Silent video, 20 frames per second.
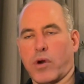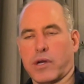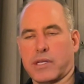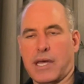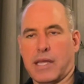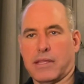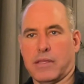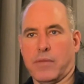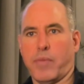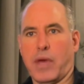
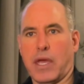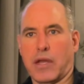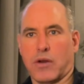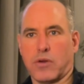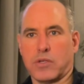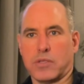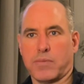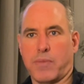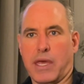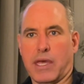at the
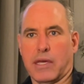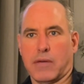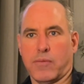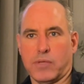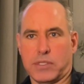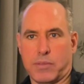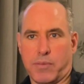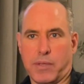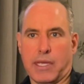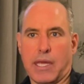Bankers Bank,
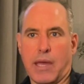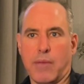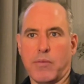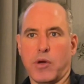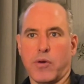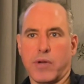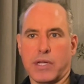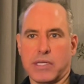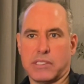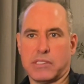which became
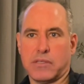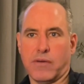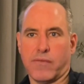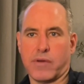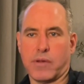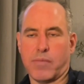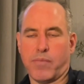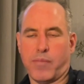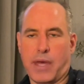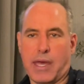known as
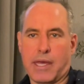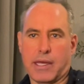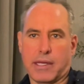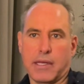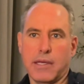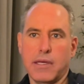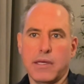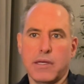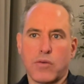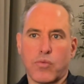Silverton Bank,
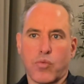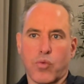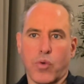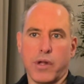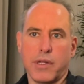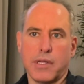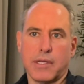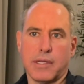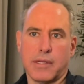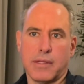
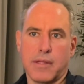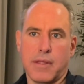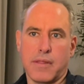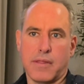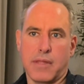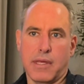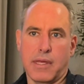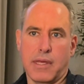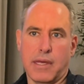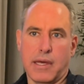running
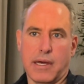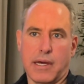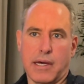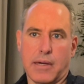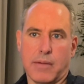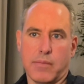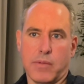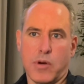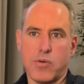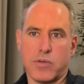the
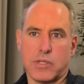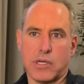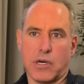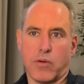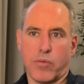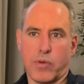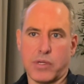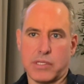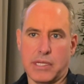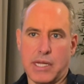hotel
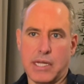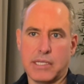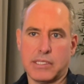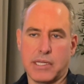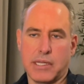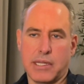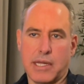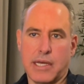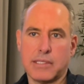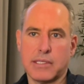
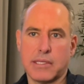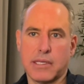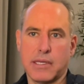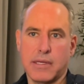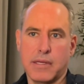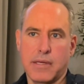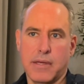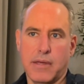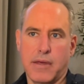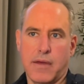origination desk
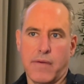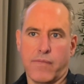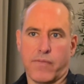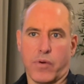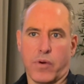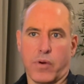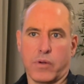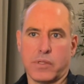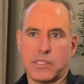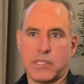
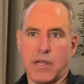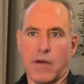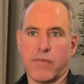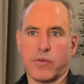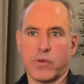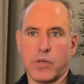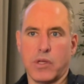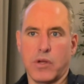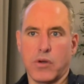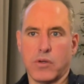for several
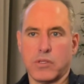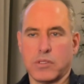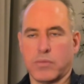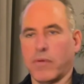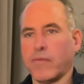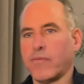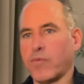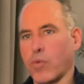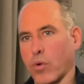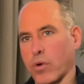years
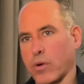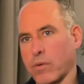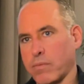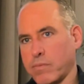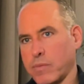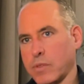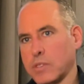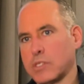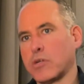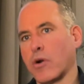before
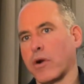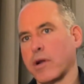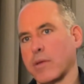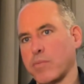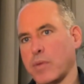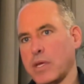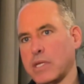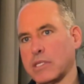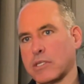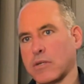starting
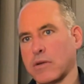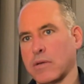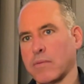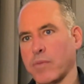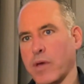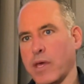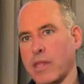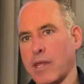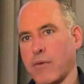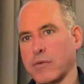Peachtree.
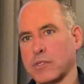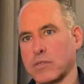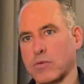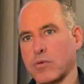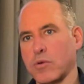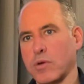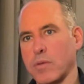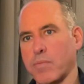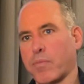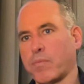And that was
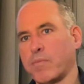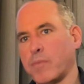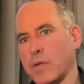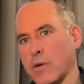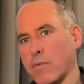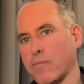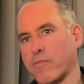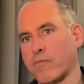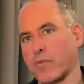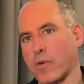really,
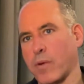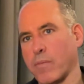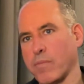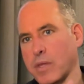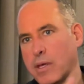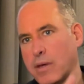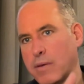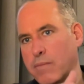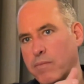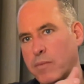from
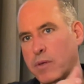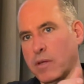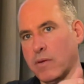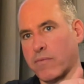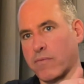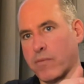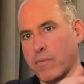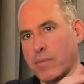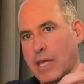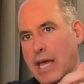
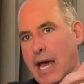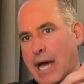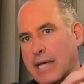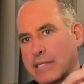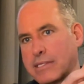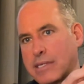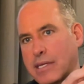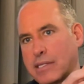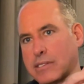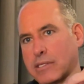the
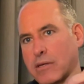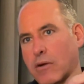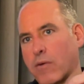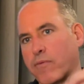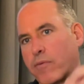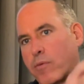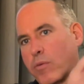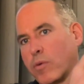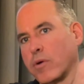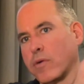assets, or
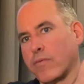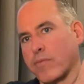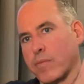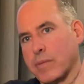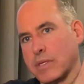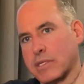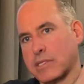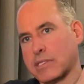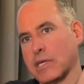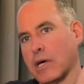from the
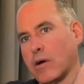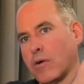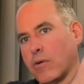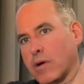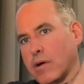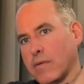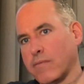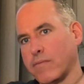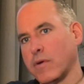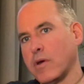sale
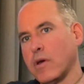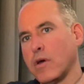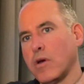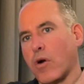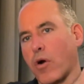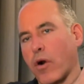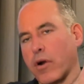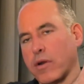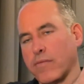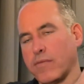of
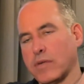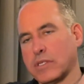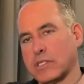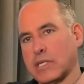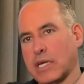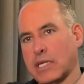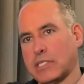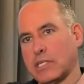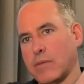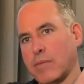our division
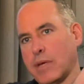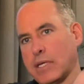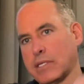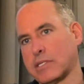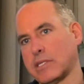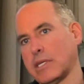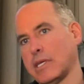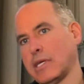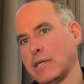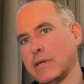at
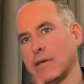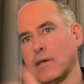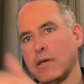GMAC